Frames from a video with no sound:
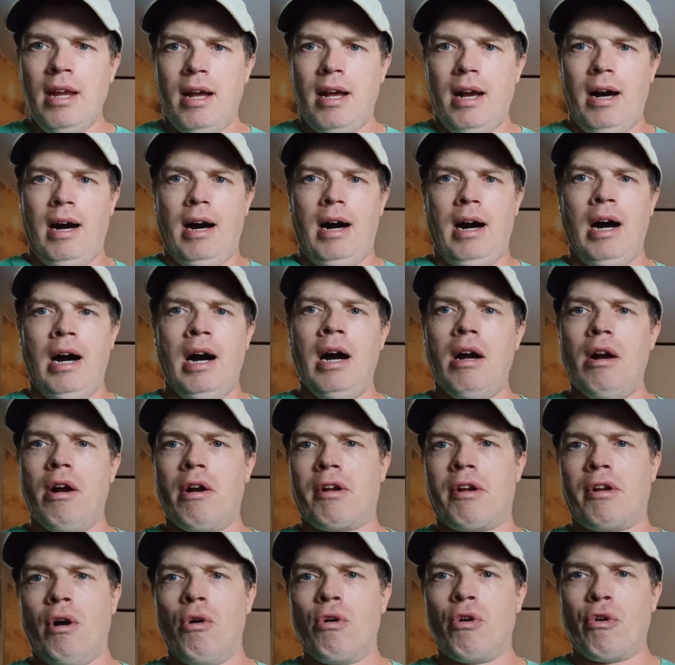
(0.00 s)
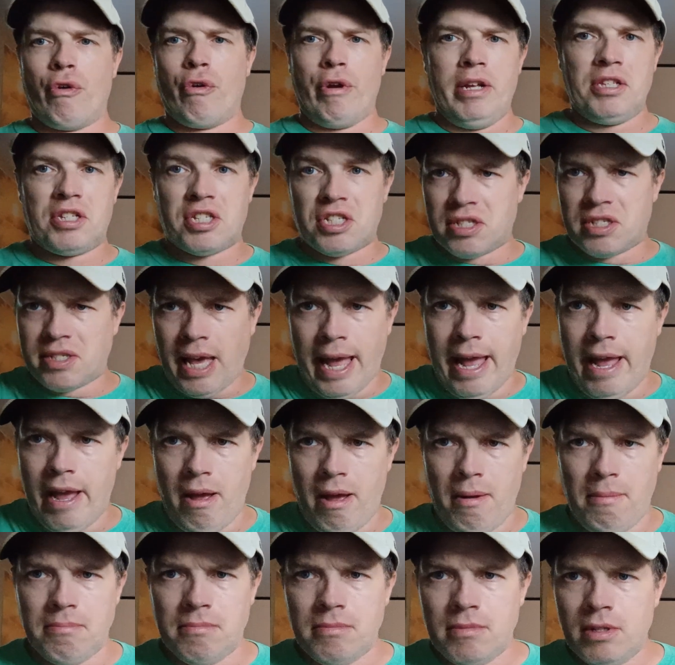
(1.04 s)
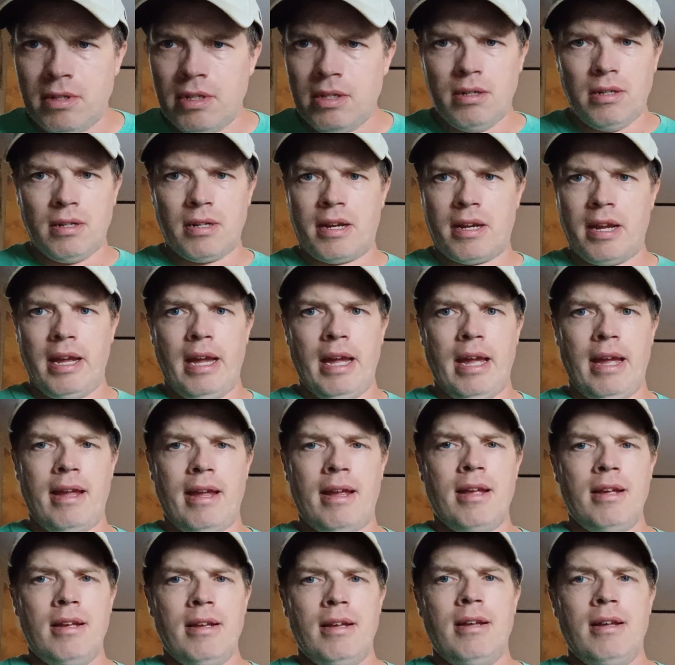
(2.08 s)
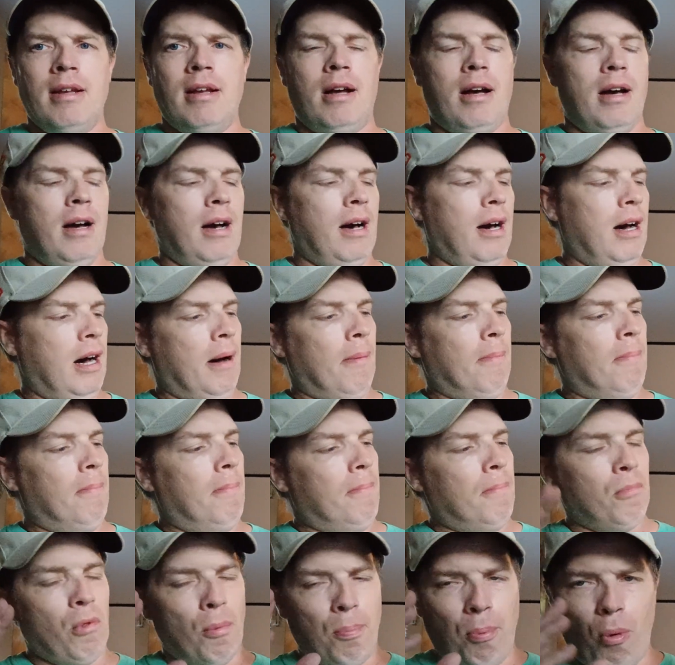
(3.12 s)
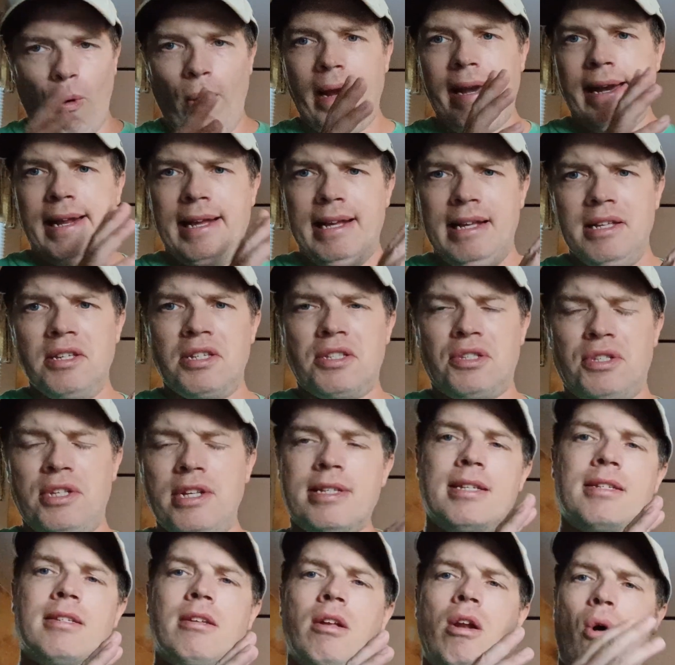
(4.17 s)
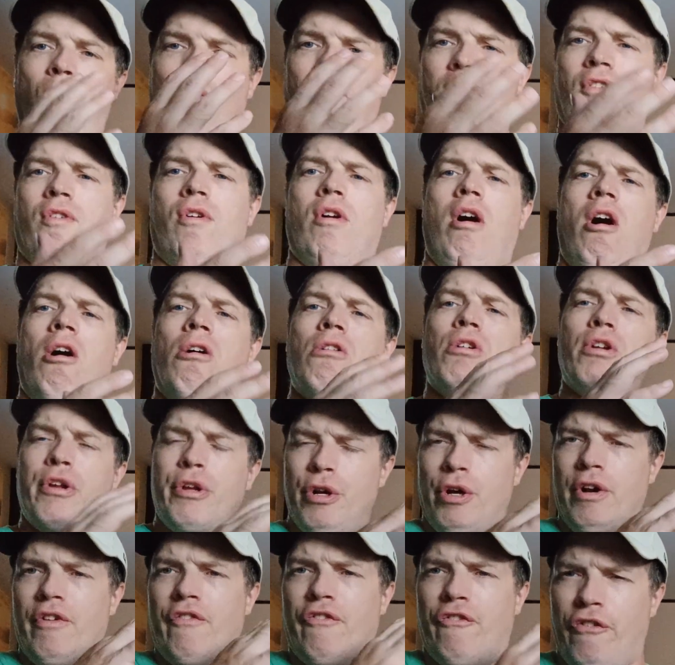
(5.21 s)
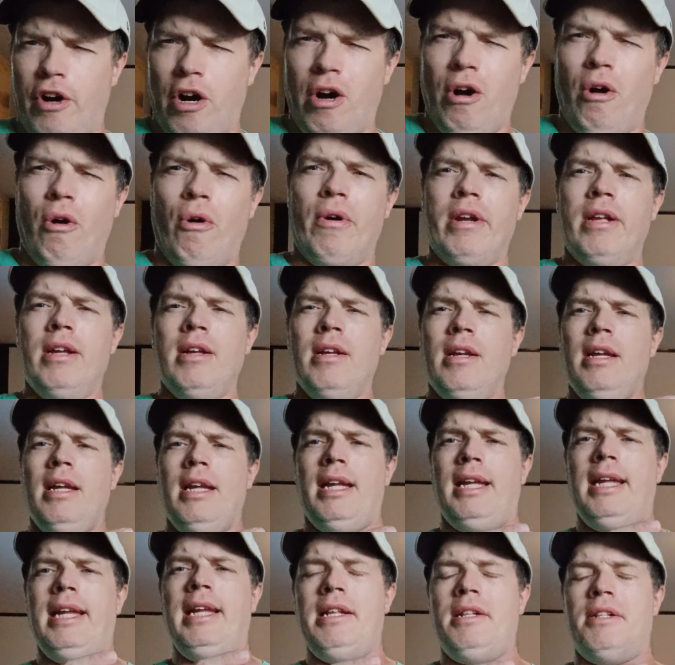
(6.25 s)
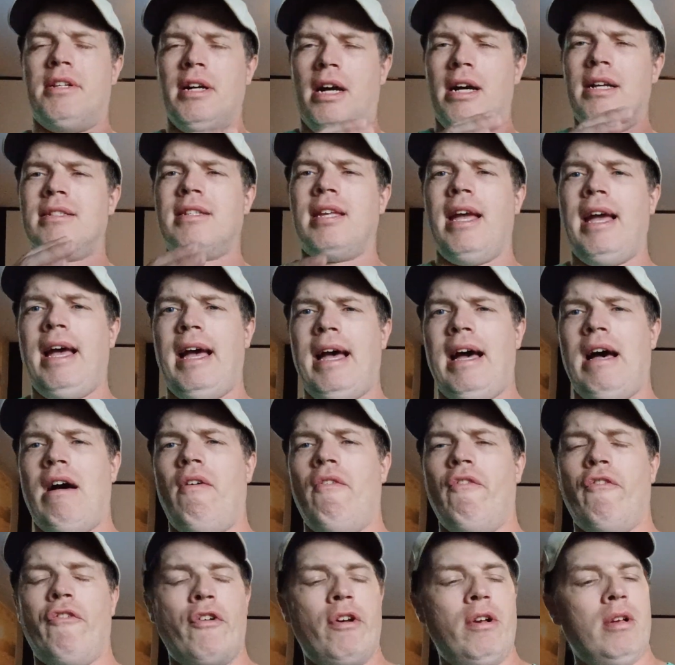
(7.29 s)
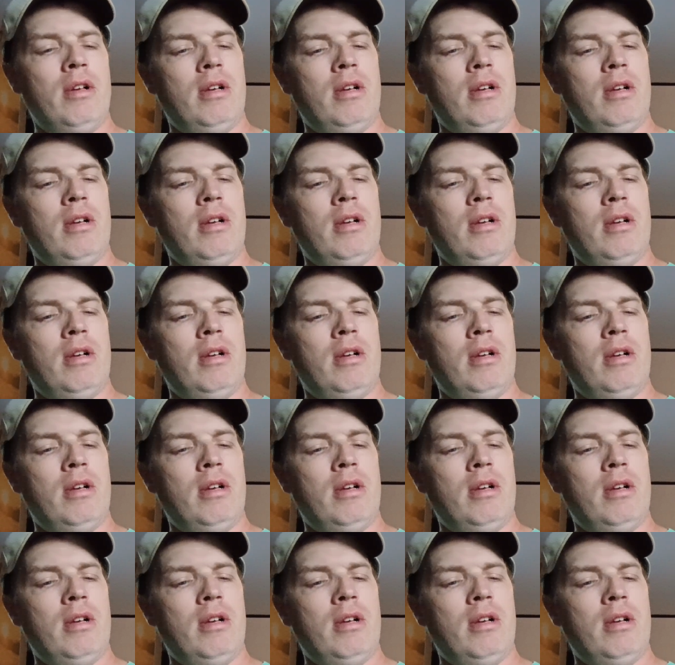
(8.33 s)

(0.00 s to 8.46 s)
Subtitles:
or go green scam. Okay. The point is, this is an overall good phone. It does have